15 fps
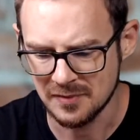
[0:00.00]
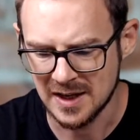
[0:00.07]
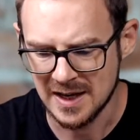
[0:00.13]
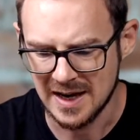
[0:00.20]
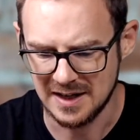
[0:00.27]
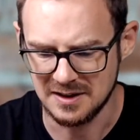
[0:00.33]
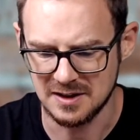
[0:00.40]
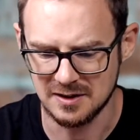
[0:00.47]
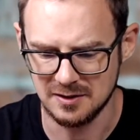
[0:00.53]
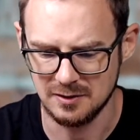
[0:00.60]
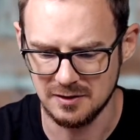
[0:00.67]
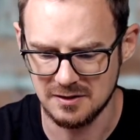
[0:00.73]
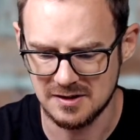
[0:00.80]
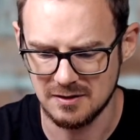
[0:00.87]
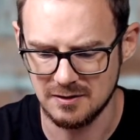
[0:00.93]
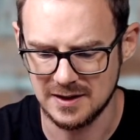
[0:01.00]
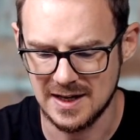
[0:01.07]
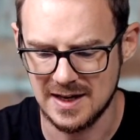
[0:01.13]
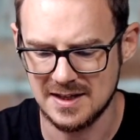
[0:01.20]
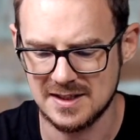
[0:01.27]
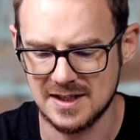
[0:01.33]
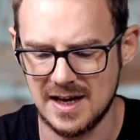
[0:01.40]
And you can also
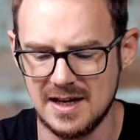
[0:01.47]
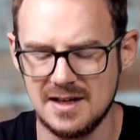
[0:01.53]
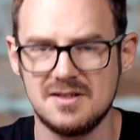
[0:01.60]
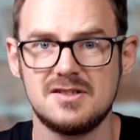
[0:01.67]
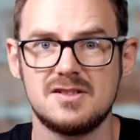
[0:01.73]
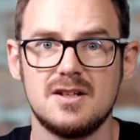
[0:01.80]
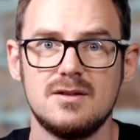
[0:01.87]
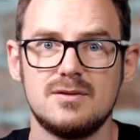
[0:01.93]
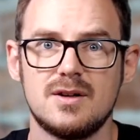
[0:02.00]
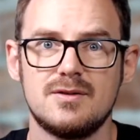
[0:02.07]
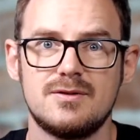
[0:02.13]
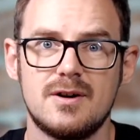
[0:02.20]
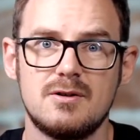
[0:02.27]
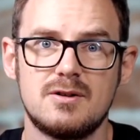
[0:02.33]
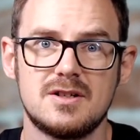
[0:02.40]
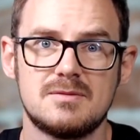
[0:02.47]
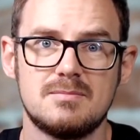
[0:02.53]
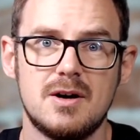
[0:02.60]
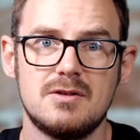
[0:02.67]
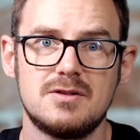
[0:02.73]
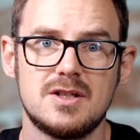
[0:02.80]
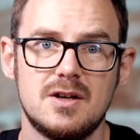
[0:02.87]
get a servo focus
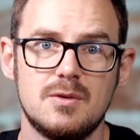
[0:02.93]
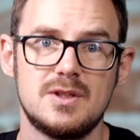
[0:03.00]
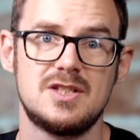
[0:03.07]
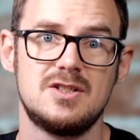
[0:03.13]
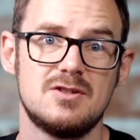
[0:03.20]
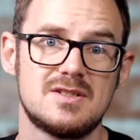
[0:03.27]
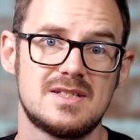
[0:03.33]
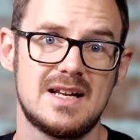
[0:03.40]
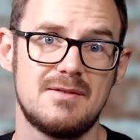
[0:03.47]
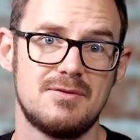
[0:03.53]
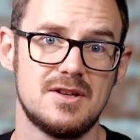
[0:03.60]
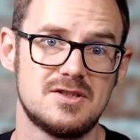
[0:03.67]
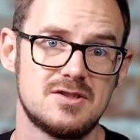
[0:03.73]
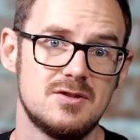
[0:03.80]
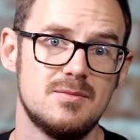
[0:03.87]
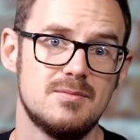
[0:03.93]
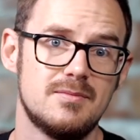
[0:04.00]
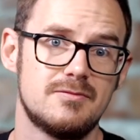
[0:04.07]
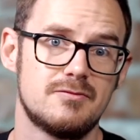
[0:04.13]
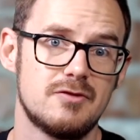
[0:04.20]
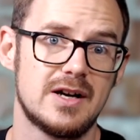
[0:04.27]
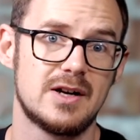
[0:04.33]
motor, which doesn't have the
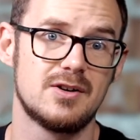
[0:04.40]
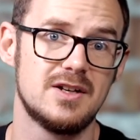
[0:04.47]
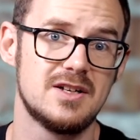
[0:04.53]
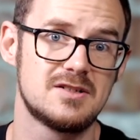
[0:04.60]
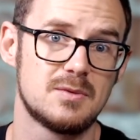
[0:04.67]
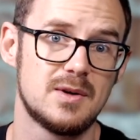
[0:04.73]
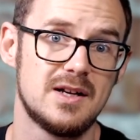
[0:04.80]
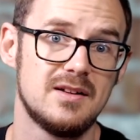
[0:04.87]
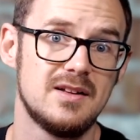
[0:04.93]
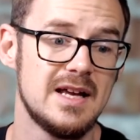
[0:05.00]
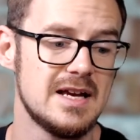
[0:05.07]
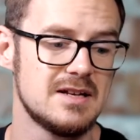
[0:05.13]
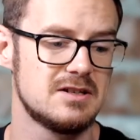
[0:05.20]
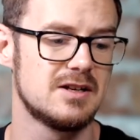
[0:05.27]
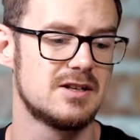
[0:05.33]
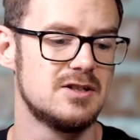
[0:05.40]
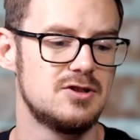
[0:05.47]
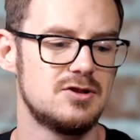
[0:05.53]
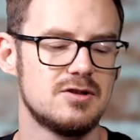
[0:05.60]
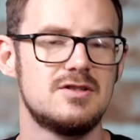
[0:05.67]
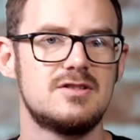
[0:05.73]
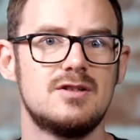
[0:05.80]
zoom ring on it as well, so you can
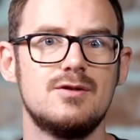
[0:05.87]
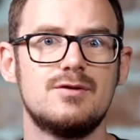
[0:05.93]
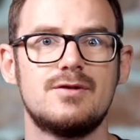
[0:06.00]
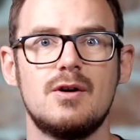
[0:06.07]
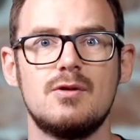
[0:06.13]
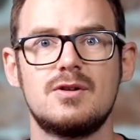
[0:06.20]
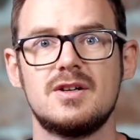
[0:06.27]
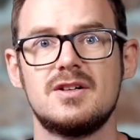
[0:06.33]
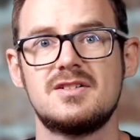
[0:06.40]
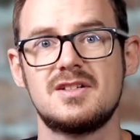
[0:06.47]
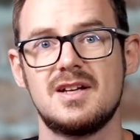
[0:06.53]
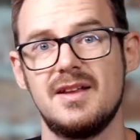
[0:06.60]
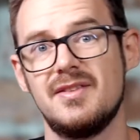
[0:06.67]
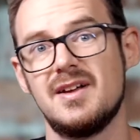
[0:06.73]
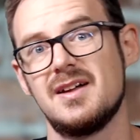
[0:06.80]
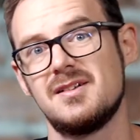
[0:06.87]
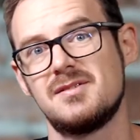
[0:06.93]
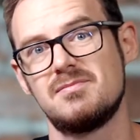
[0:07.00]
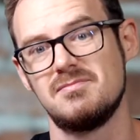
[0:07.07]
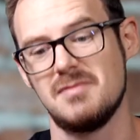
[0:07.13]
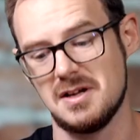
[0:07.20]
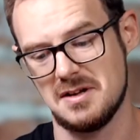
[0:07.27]
just do focus, and that's
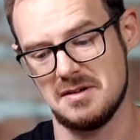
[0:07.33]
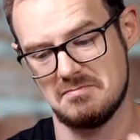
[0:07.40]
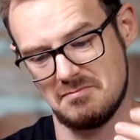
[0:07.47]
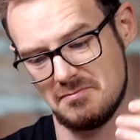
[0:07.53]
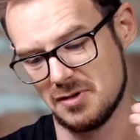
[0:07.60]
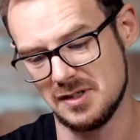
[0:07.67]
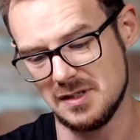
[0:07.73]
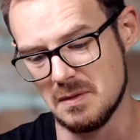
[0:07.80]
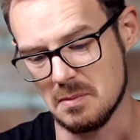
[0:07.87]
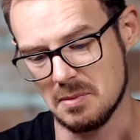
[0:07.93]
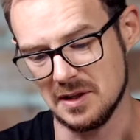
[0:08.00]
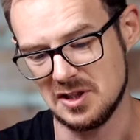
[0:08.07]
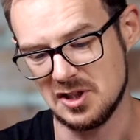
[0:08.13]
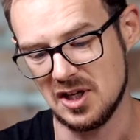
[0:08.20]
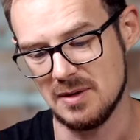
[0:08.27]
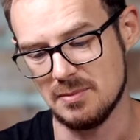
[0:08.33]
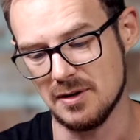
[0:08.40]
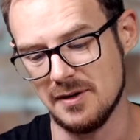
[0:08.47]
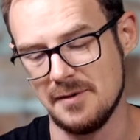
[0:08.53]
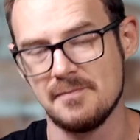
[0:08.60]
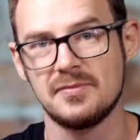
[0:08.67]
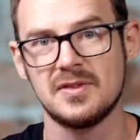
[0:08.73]
presumably
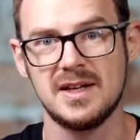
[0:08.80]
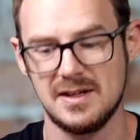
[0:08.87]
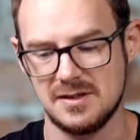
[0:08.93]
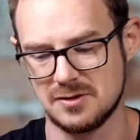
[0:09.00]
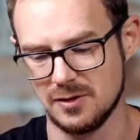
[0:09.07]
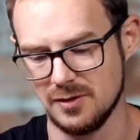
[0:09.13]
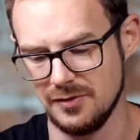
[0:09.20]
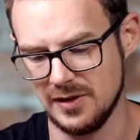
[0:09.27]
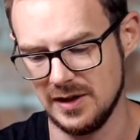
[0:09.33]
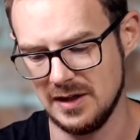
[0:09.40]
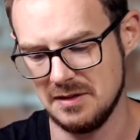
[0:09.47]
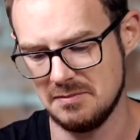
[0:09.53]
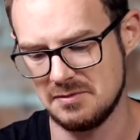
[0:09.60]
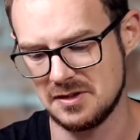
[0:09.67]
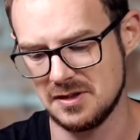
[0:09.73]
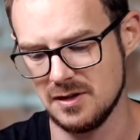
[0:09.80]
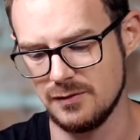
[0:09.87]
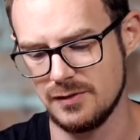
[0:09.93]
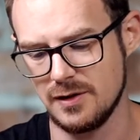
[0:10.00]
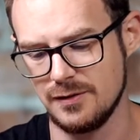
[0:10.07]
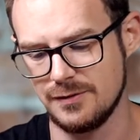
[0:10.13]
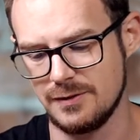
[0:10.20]
cheaper. It's called the
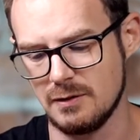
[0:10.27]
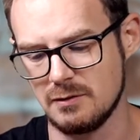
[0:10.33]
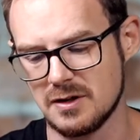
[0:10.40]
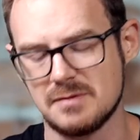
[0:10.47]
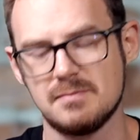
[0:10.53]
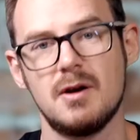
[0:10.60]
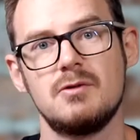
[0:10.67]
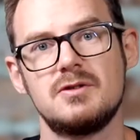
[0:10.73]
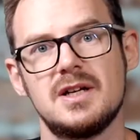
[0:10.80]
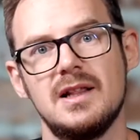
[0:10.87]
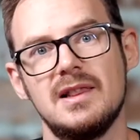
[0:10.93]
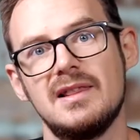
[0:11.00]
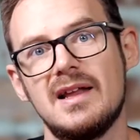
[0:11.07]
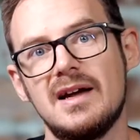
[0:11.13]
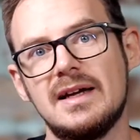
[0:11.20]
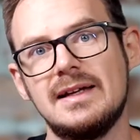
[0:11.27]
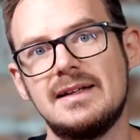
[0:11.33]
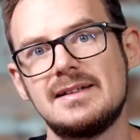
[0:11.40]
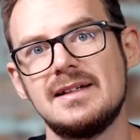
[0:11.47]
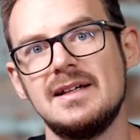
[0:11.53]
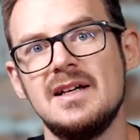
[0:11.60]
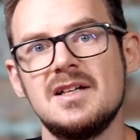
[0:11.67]
Servo Focus Motor
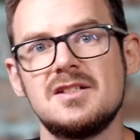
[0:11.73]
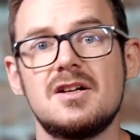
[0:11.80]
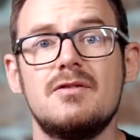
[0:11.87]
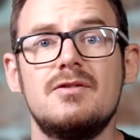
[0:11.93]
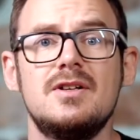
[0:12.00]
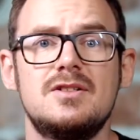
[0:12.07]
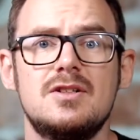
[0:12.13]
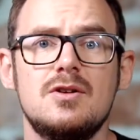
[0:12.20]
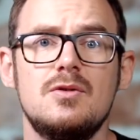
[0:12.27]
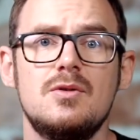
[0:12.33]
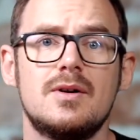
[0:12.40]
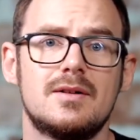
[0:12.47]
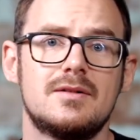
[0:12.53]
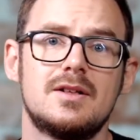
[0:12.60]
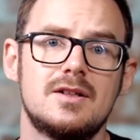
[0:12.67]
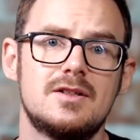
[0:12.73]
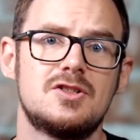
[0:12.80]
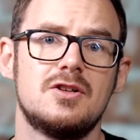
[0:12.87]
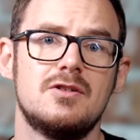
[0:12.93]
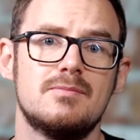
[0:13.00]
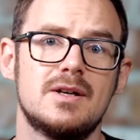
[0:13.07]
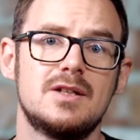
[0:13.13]
Lite. So if you do
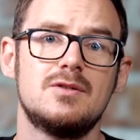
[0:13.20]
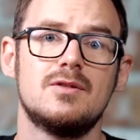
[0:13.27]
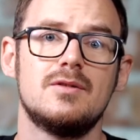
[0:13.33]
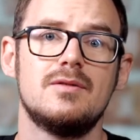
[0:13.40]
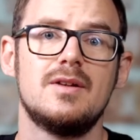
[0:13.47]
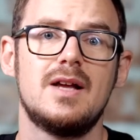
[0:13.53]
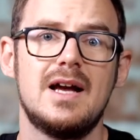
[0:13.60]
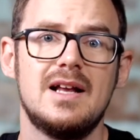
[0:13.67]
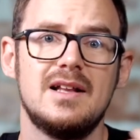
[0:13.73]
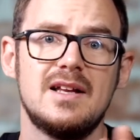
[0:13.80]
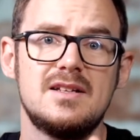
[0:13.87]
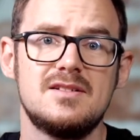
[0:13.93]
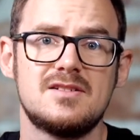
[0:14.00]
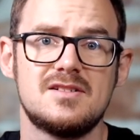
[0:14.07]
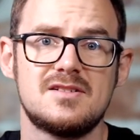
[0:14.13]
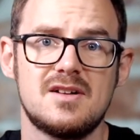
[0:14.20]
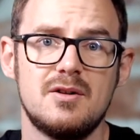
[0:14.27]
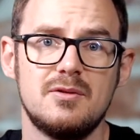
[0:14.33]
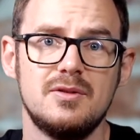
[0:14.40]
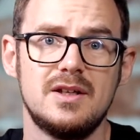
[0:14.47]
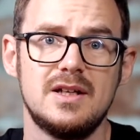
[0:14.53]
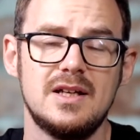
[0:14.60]
shoot manual lenses
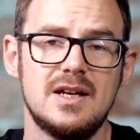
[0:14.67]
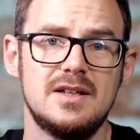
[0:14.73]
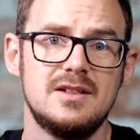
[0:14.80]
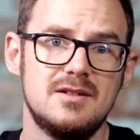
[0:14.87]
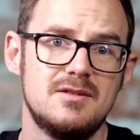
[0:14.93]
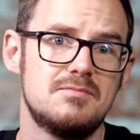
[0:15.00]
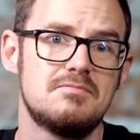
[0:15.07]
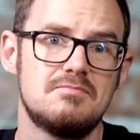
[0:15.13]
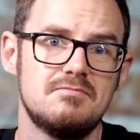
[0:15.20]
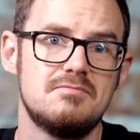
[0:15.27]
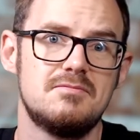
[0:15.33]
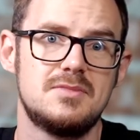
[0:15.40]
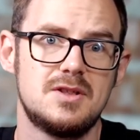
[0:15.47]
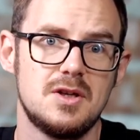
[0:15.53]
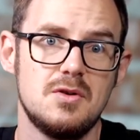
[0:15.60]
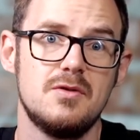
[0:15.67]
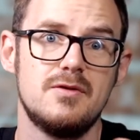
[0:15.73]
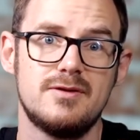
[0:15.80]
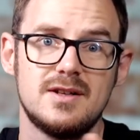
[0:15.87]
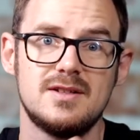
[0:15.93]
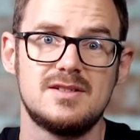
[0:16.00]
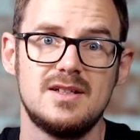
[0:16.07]
only, and you do
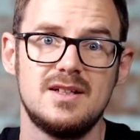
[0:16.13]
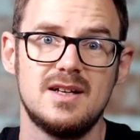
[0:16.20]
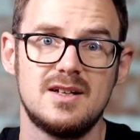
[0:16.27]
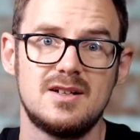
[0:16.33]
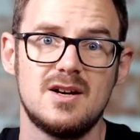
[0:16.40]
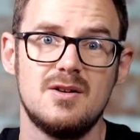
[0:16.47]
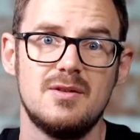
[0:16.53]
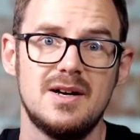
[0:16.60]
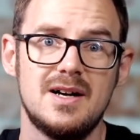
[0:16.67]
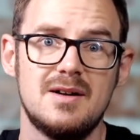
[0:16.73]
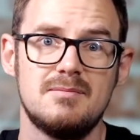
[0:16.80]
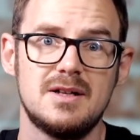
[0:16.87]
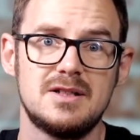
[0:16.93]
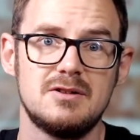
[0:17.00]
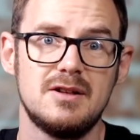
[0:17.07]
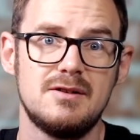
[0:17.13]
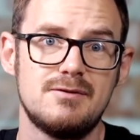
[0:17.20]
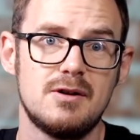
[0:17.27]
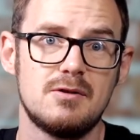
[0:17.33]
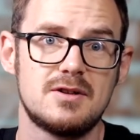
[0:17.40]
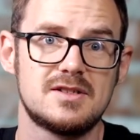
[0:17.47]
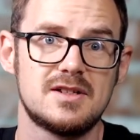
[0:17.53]
fancy a go at manually
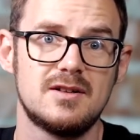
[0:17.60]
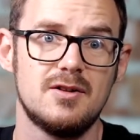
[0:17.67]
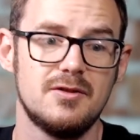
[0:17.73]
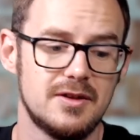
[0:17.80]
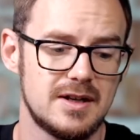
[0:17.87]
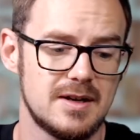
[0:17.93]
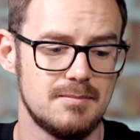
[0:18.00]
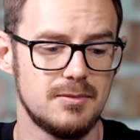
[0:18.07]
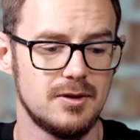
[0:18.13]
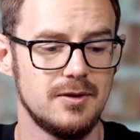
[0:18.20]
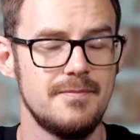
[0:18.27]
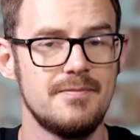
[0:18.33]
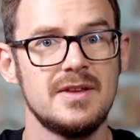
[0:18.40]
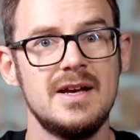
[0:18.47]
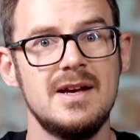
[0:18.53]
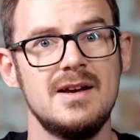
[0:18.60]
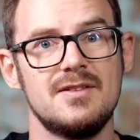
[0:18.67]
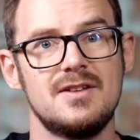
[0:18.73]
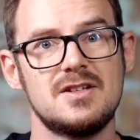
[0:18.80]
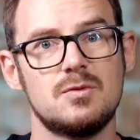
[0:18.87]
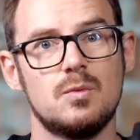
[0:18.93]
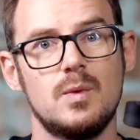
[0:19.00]
focusing on the gimbal,
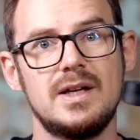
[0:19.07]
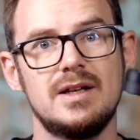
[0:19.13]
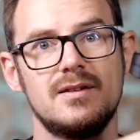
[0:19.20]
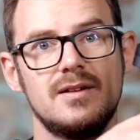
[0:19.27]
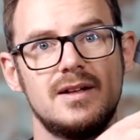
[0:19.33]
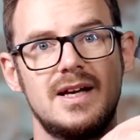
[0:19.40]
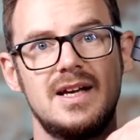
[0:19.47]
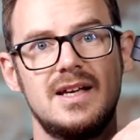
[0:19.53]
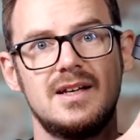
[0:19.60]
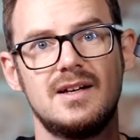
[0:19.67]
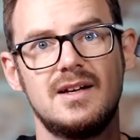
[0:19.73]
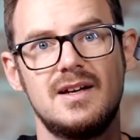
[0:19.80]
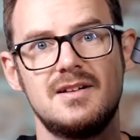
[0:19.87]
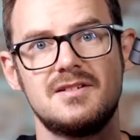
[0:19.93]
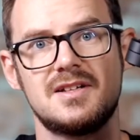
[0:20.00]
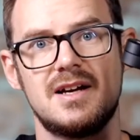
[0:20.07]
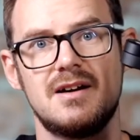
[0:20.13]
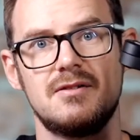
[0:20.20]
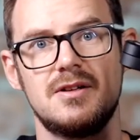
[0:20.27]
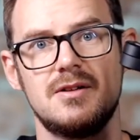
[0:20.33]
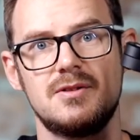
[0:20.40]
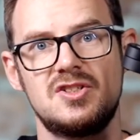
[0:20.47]
this wheel here is how
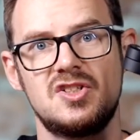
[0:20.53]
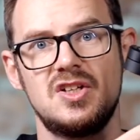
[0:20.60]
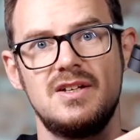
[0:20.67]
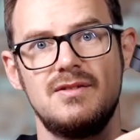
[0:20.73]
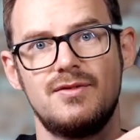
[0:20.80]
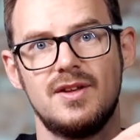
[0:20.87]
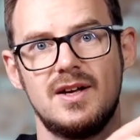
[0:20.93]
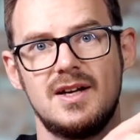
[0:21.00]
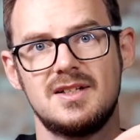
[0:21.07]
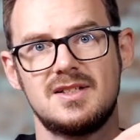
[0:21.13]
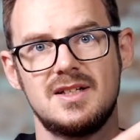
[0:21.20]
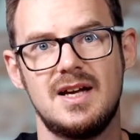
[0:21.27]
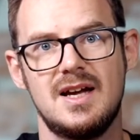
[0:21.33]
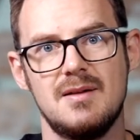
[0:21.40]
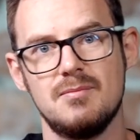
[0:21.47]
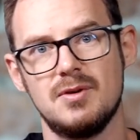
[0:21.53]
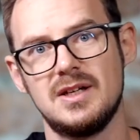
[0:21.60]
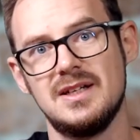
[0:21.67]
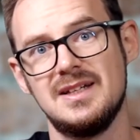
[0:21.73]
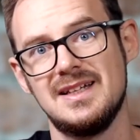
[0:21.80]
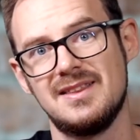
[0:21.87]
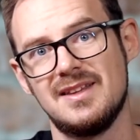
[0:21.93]
you achieve that, but
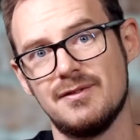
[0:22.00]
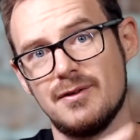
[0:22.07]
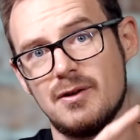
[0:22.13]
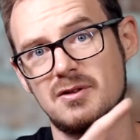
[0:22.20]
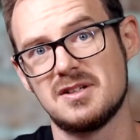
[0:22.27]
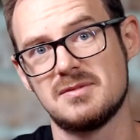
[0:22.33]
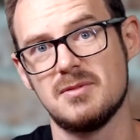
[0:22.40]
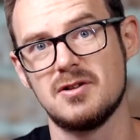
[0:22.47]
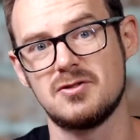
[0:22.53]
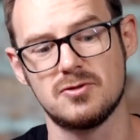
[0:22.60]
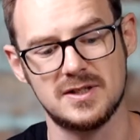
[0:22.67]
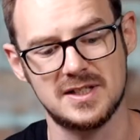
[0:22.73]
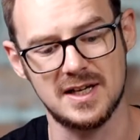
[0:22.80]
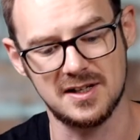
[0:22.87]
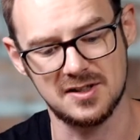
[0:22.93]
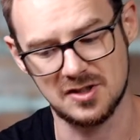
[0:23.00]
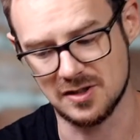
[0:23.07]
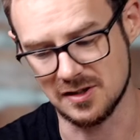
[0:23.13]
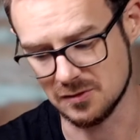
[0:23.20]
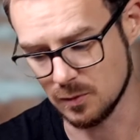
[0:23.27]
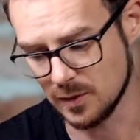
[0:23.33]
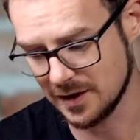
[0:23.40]
you need the focus motor attached
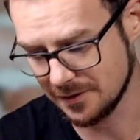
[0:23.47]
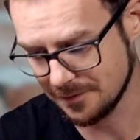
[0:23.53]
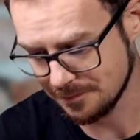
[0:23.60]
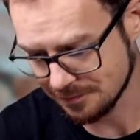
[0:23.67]
as well.